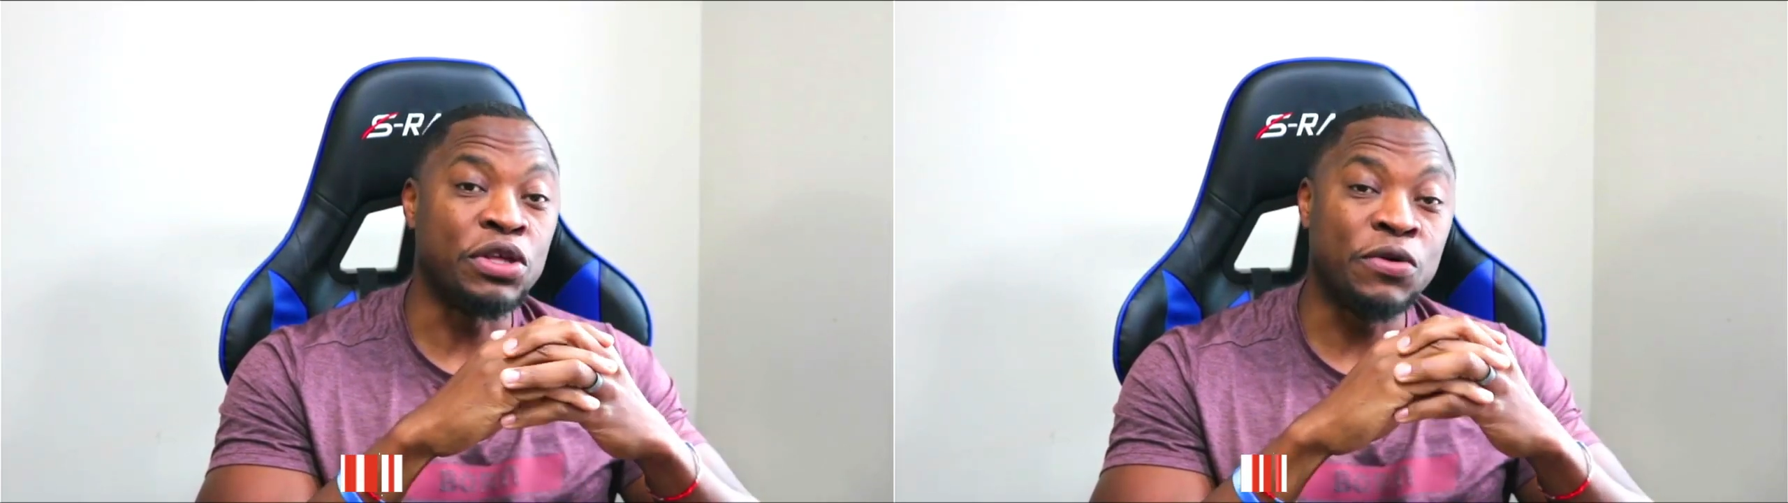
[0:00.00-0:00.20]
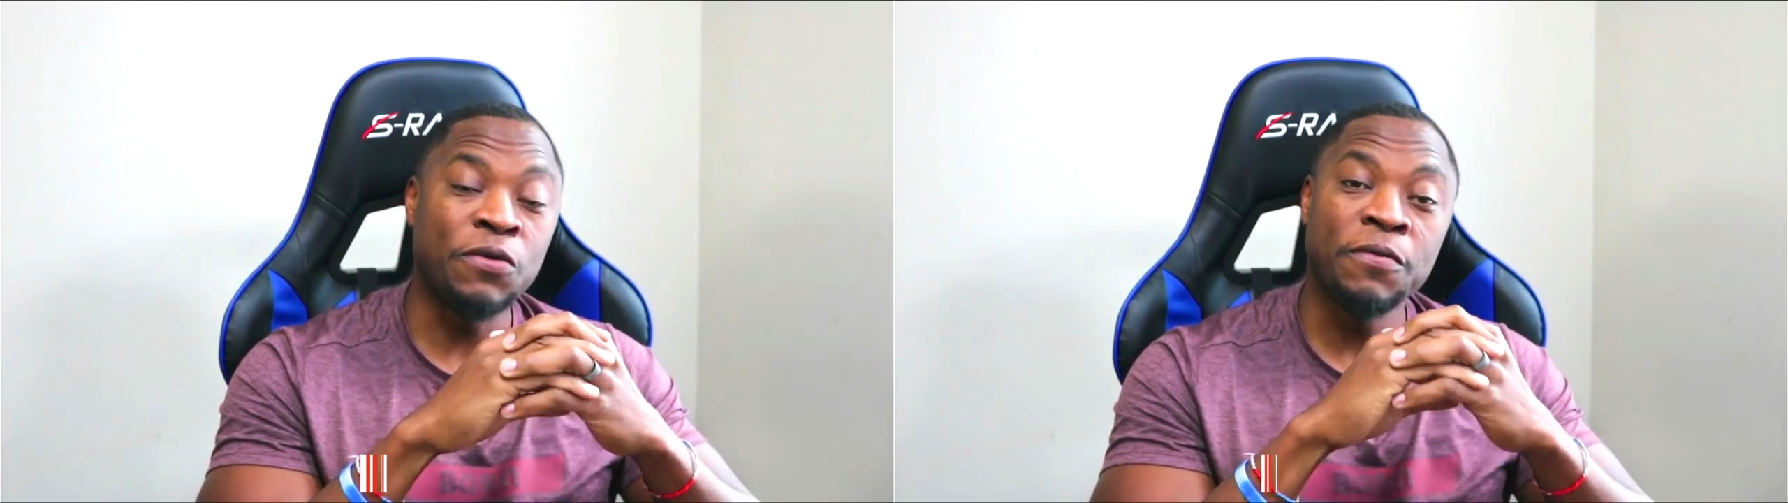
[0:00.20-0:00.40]

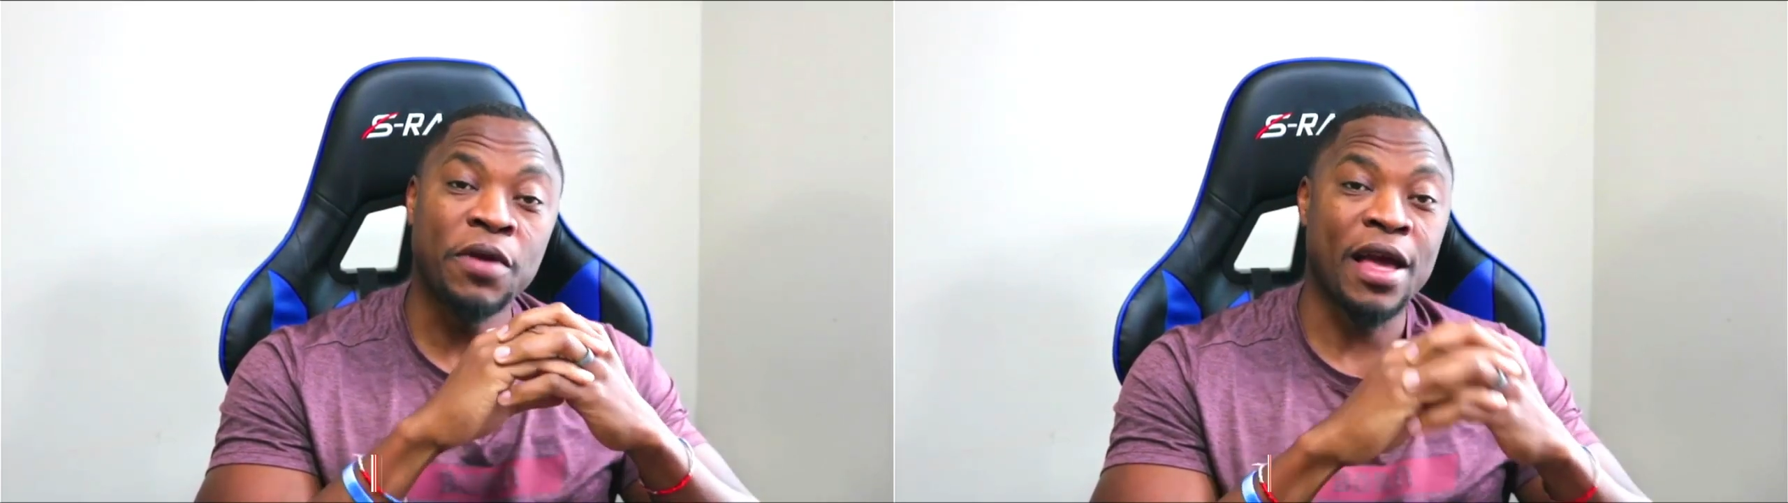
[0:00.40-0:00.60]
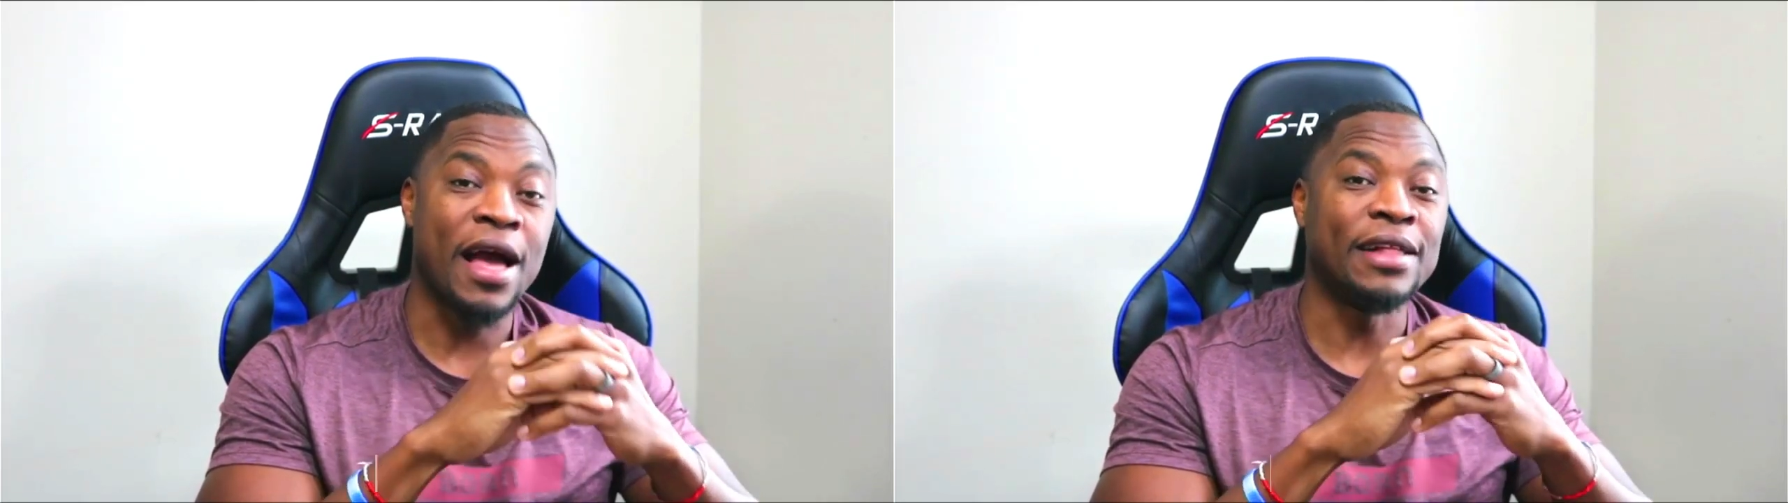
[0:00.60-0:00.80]
new
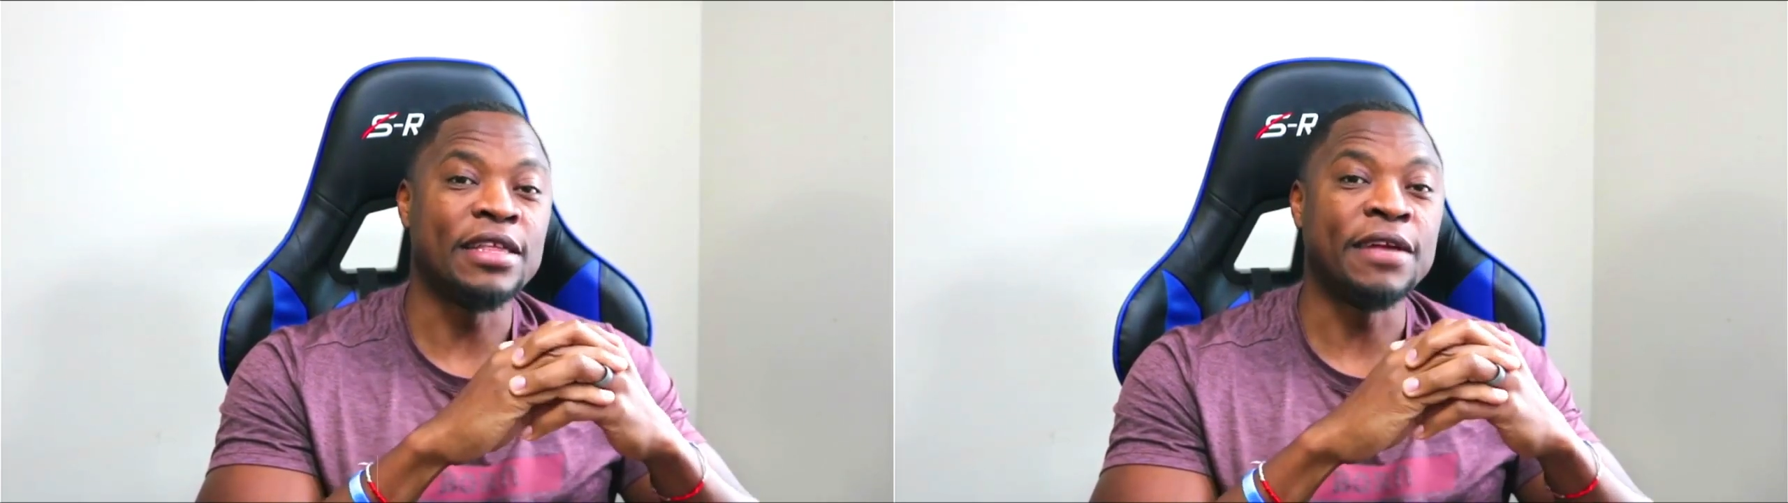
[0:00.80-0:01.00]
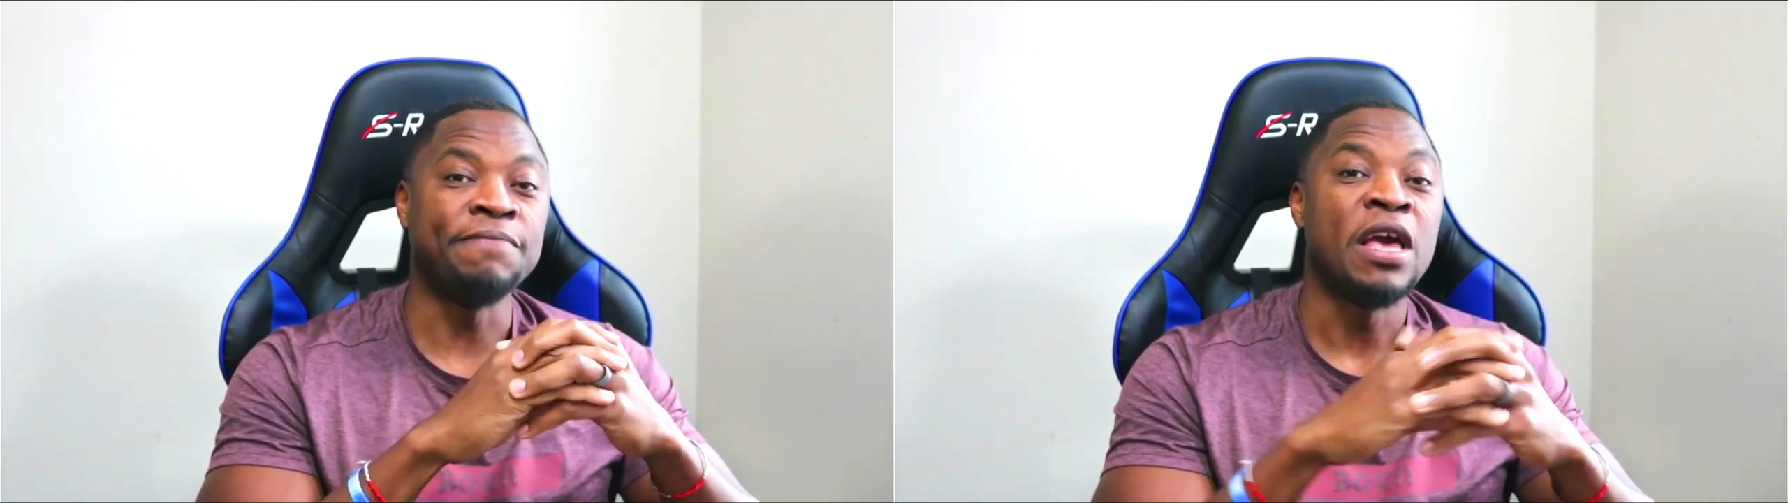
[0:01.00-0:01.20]

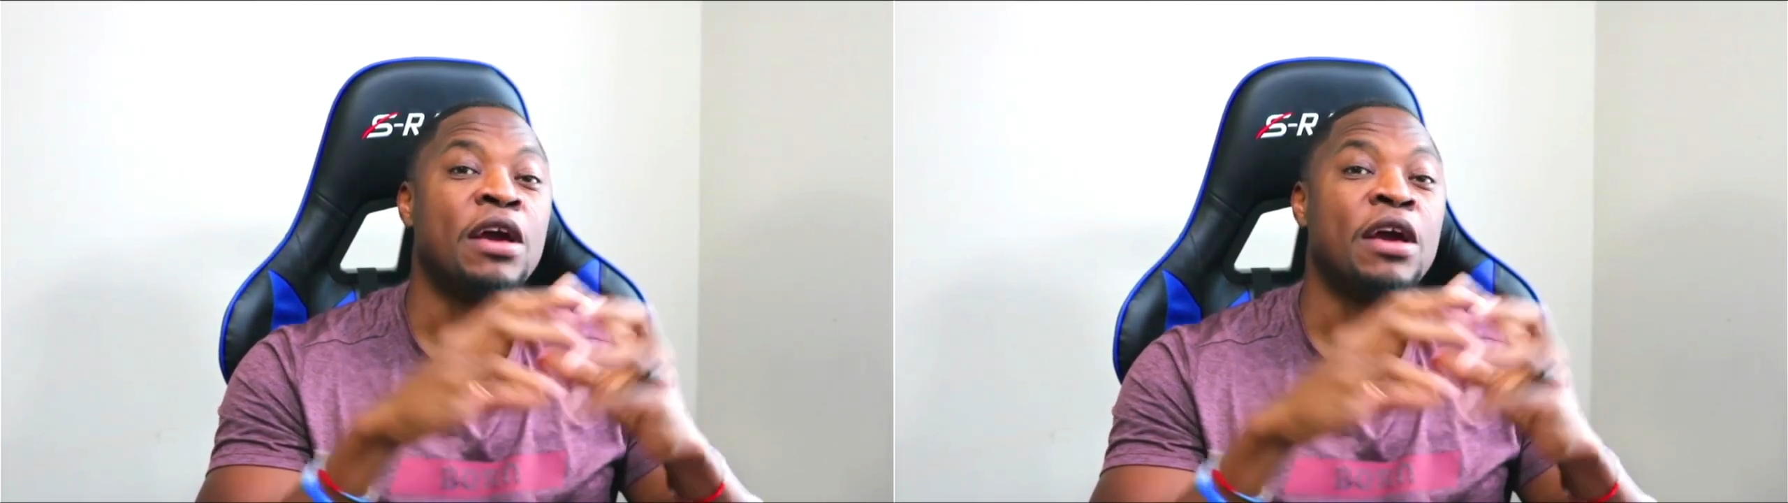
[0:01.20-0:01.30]
content.